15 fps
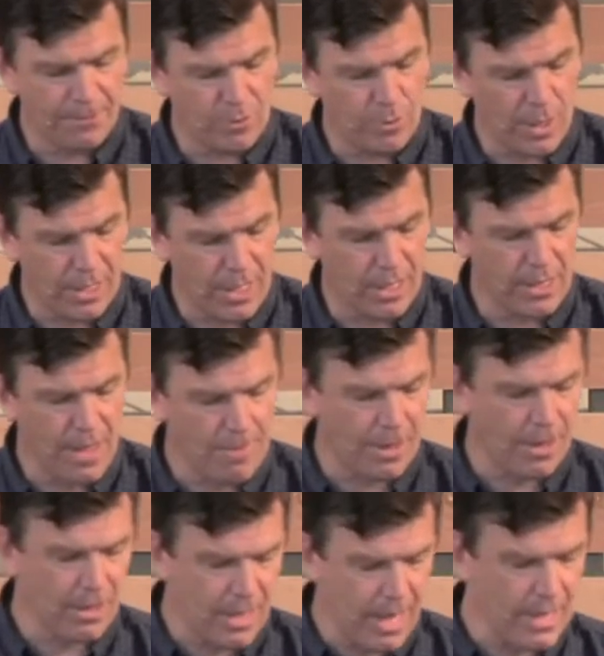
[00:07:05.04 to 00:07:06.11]
when King
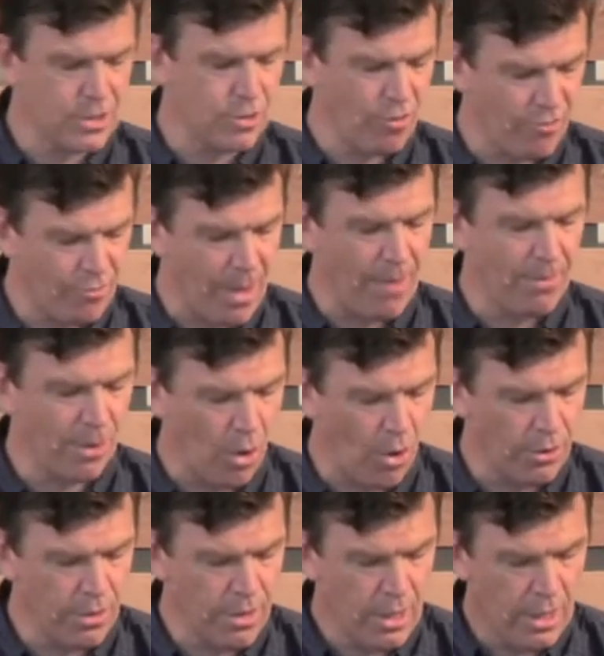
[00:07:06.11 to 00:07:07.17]
Nebuchadnezzar of
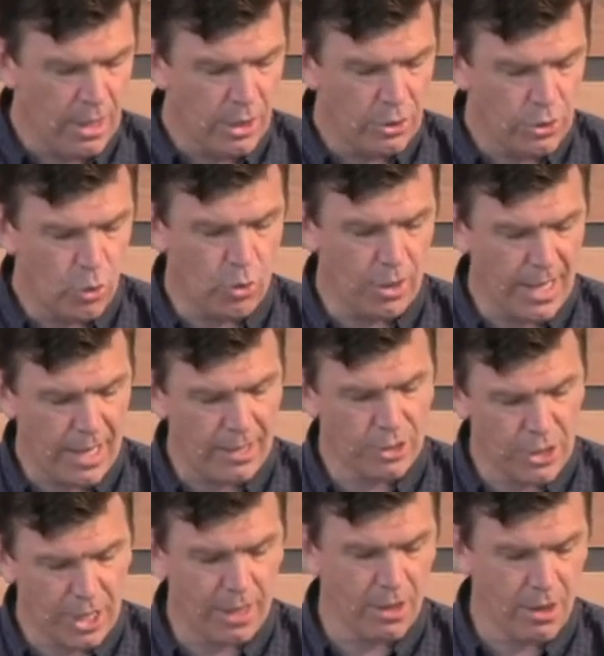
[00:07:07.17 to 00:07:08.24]
Babylon took King
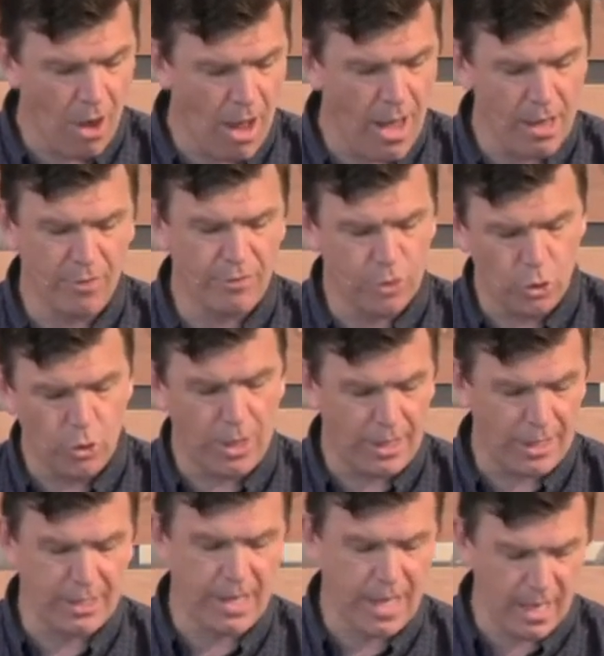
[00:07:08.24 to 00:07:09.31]
Jeconiah of Judah
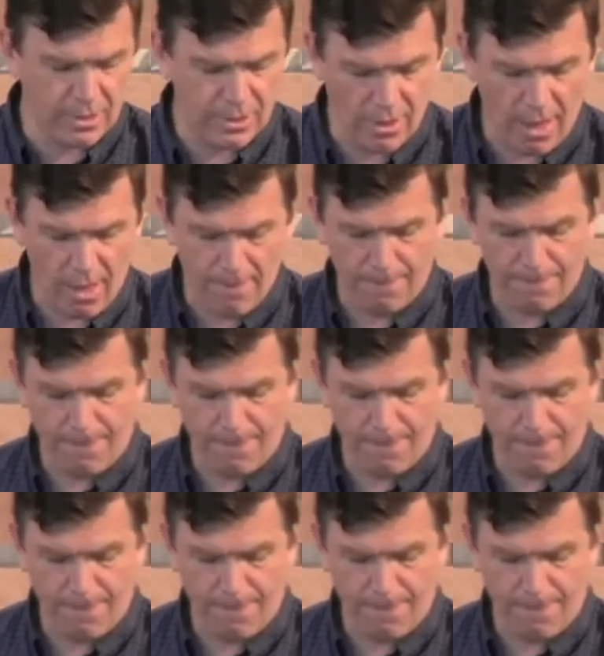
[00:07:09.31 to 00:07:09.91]
into exile.